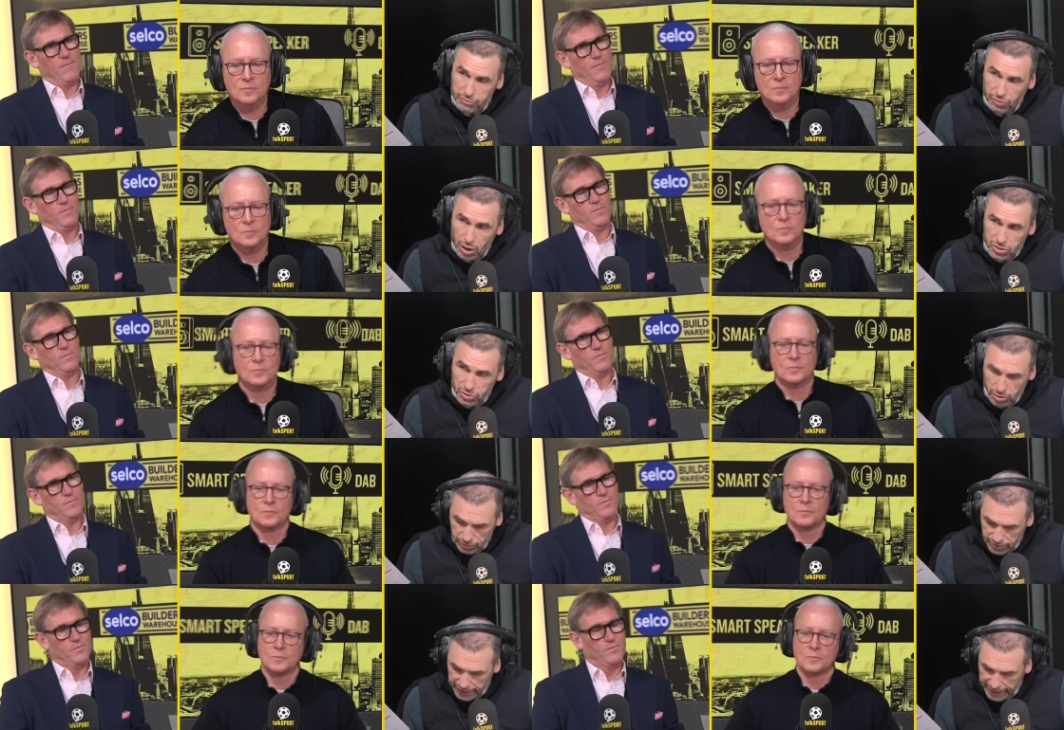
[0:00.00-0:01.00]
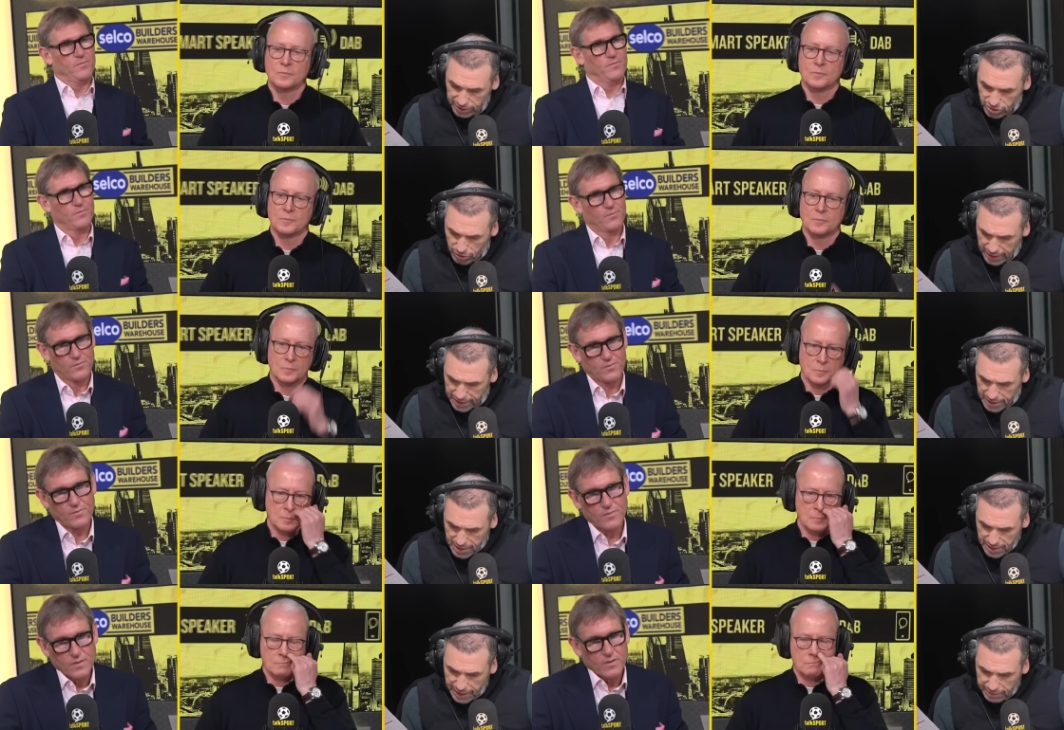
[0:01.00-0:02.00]
Speaker 1: for Arsenal over the years. So they
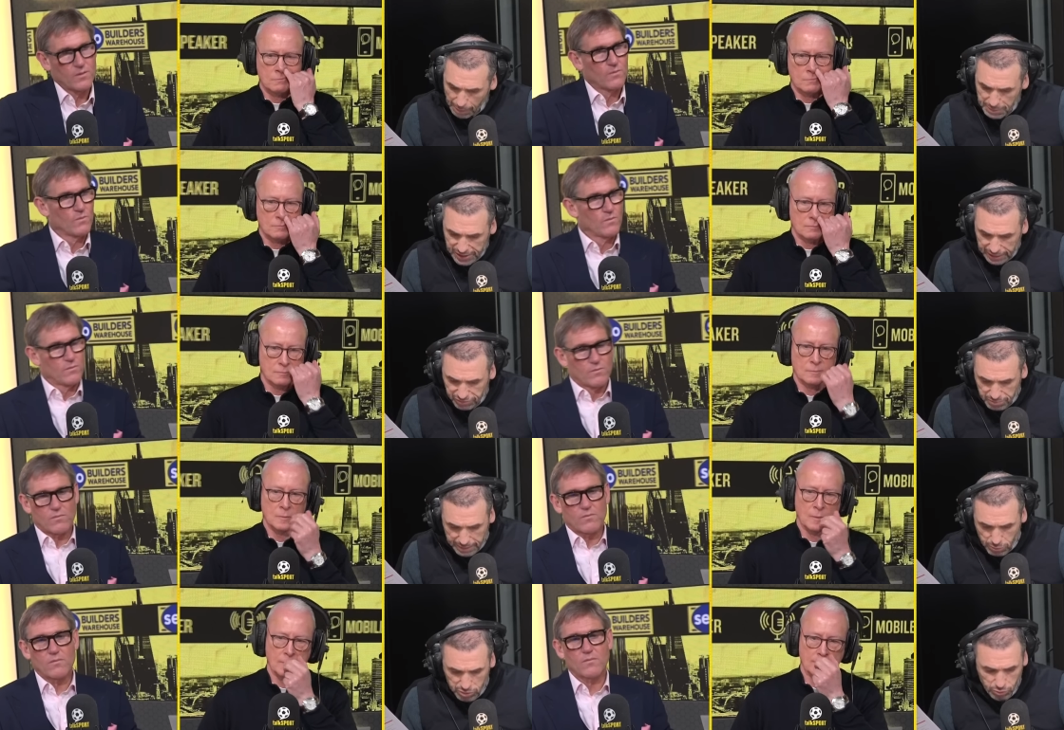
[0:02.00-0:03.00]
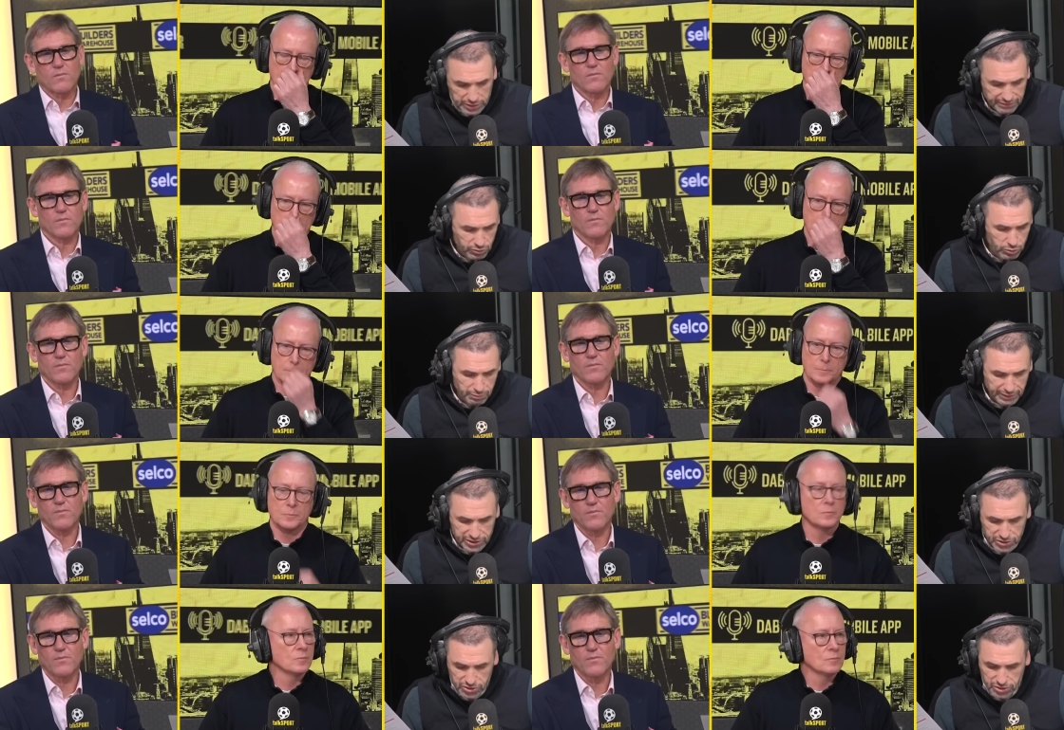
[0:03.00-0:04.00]
they represent, for me, much more difficult
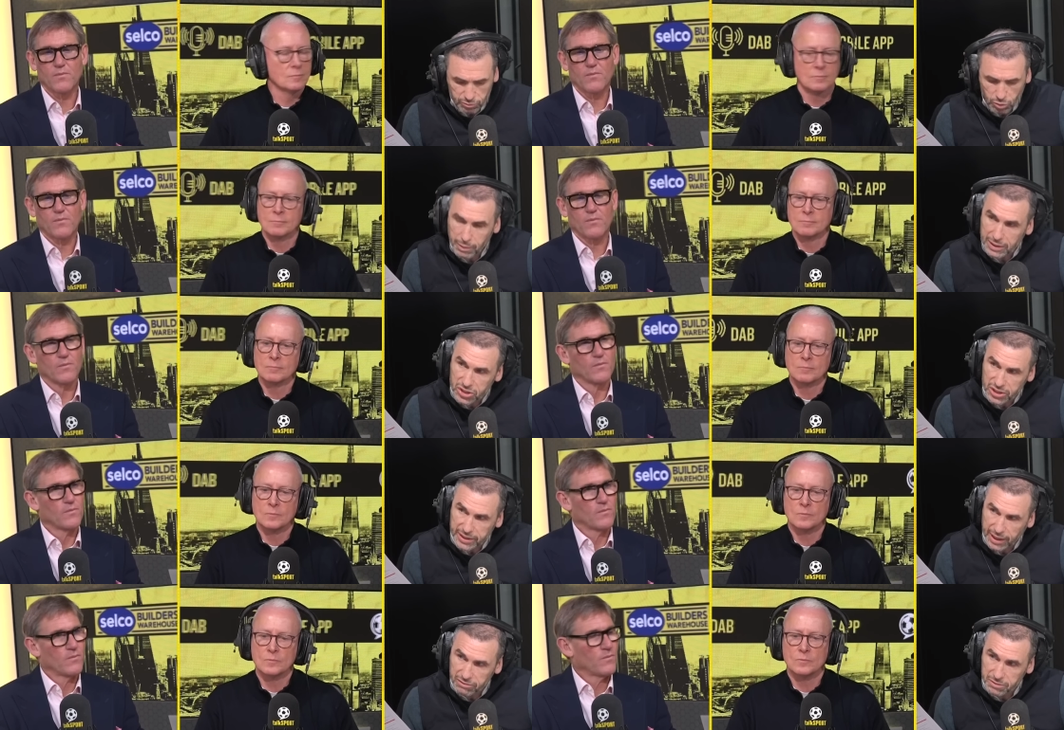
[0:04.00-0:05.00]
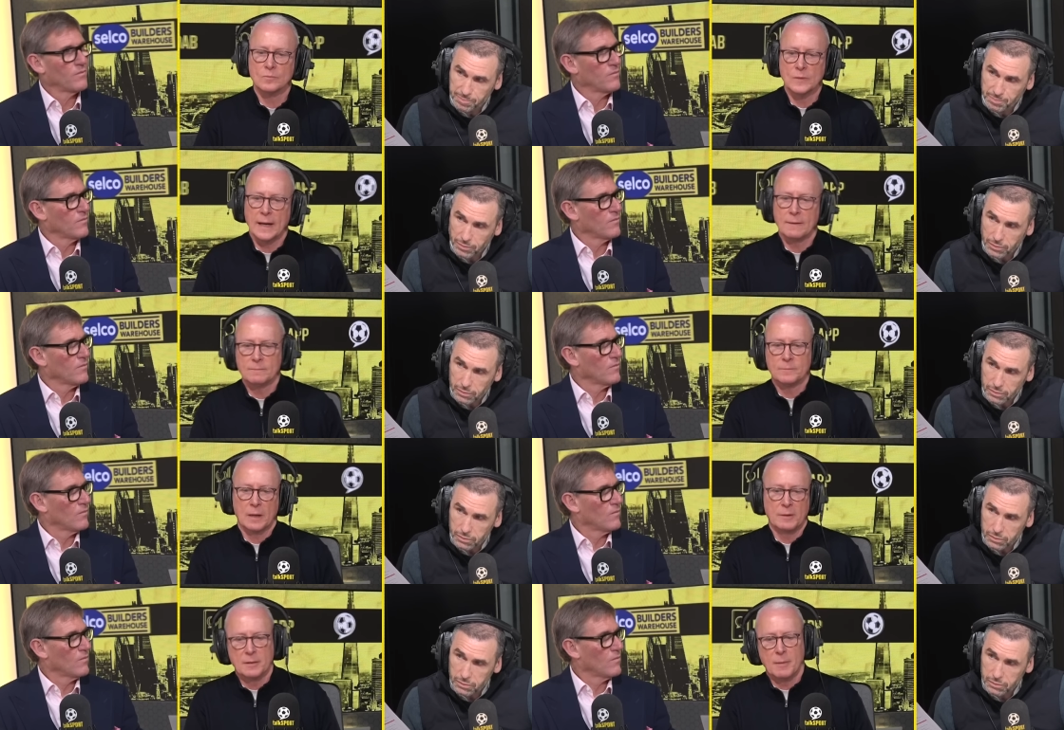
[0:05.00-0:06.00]
fixtures than what Man City have.
Speaker 2: Yeah,
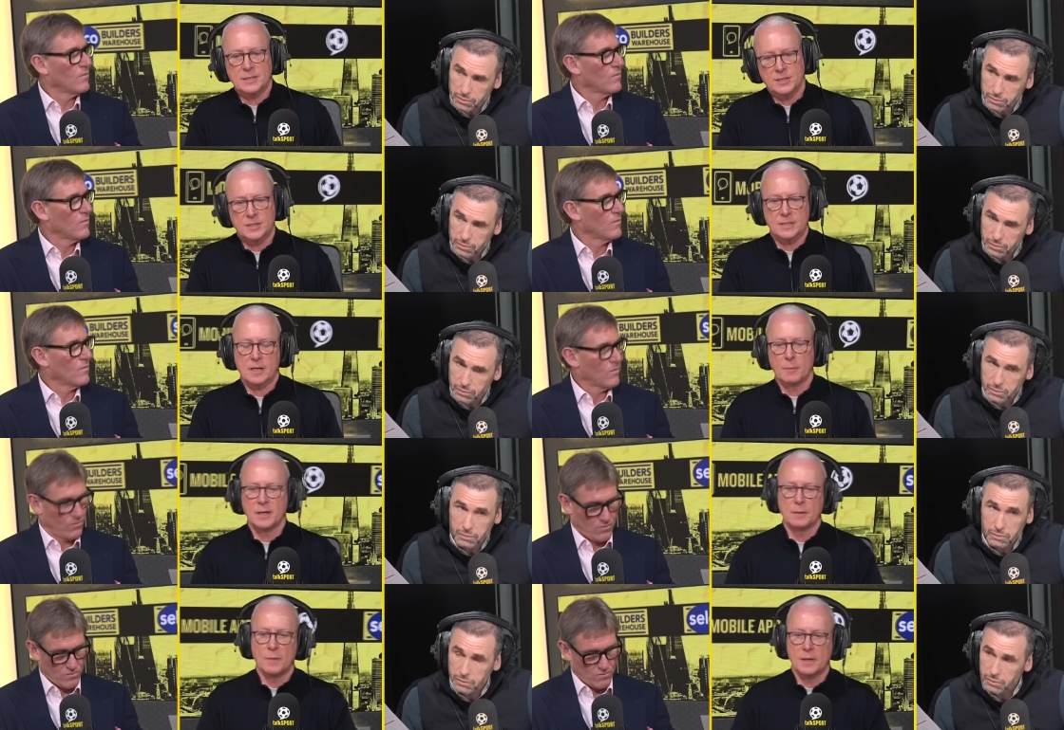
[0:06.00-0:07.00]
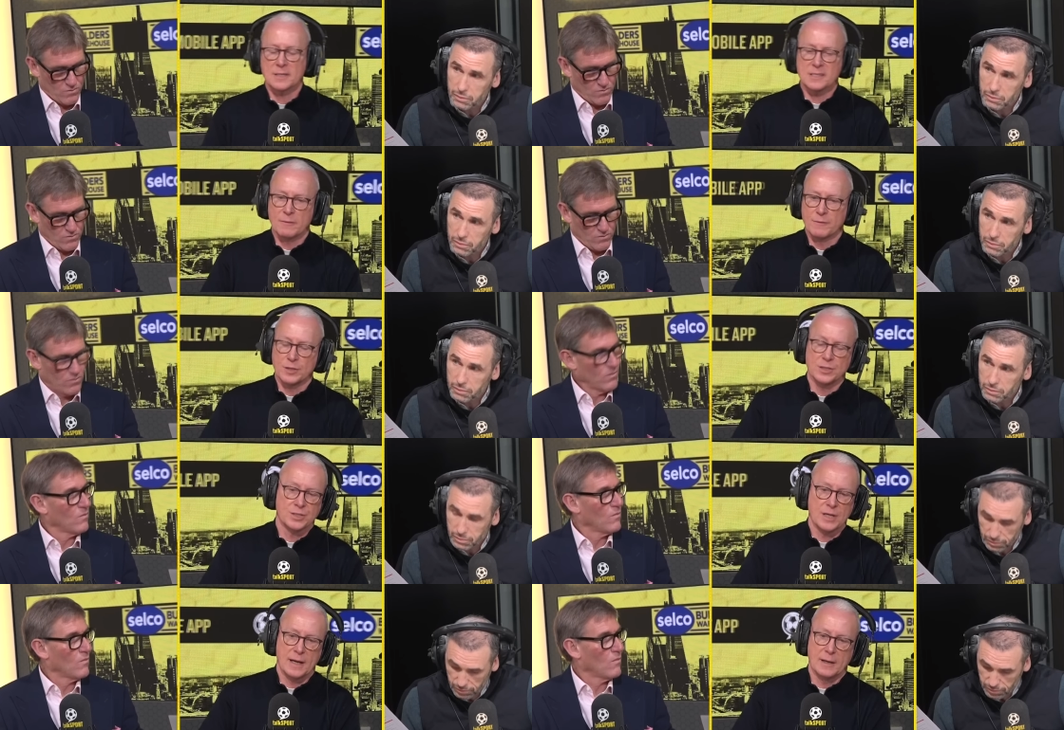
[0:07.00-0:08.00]
I mean, the messages are coming in, Martin, some of
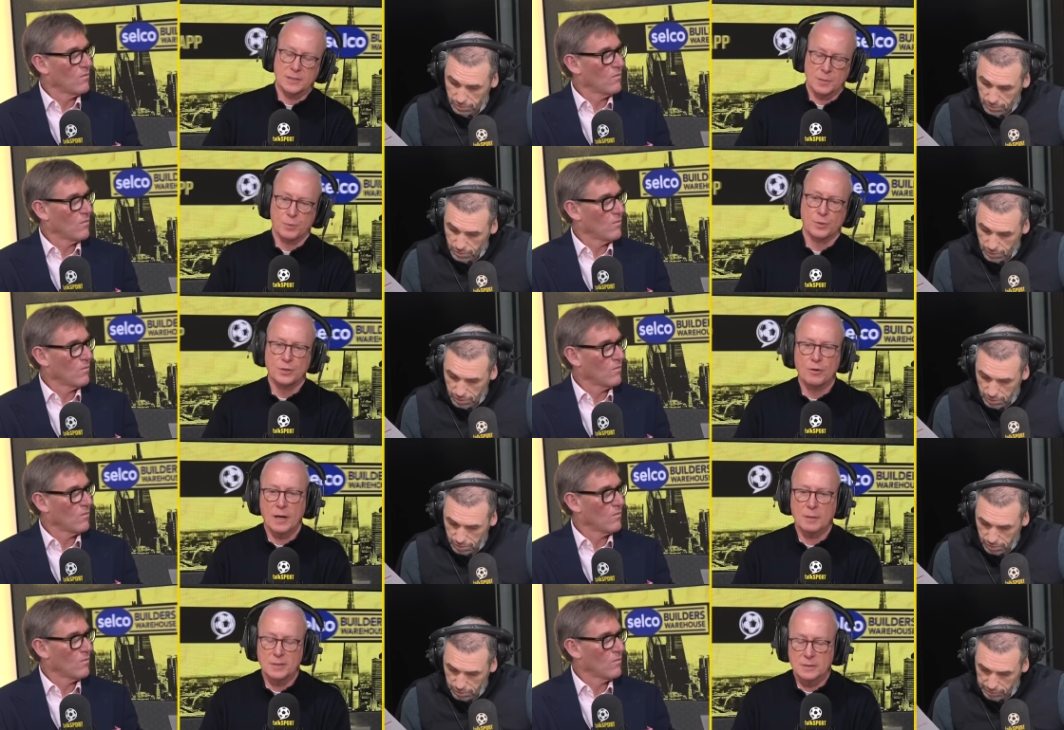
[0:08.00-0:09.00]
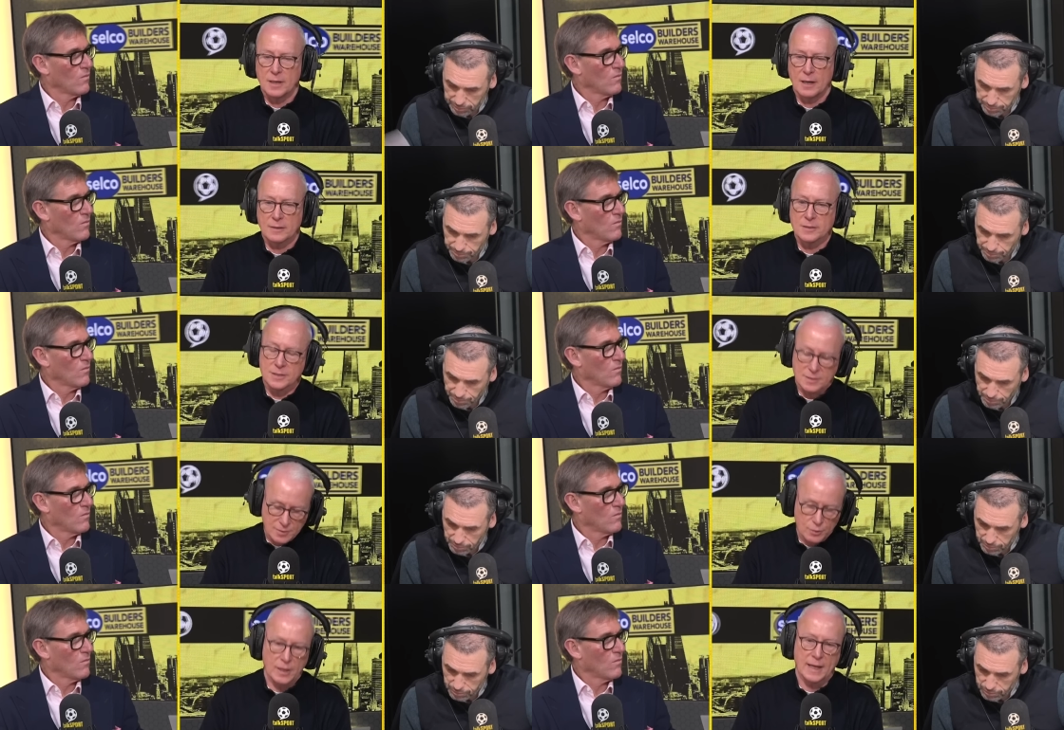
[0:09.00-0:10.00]
which uh, support your argument,
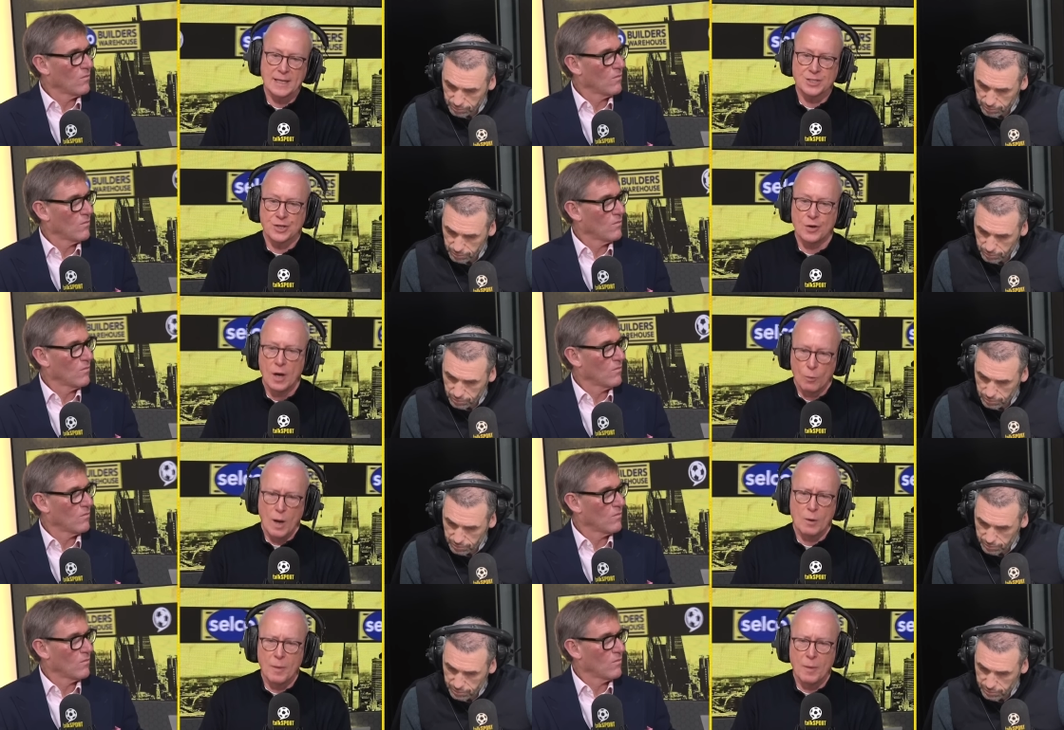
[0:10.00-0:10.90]
others going against you. Wow,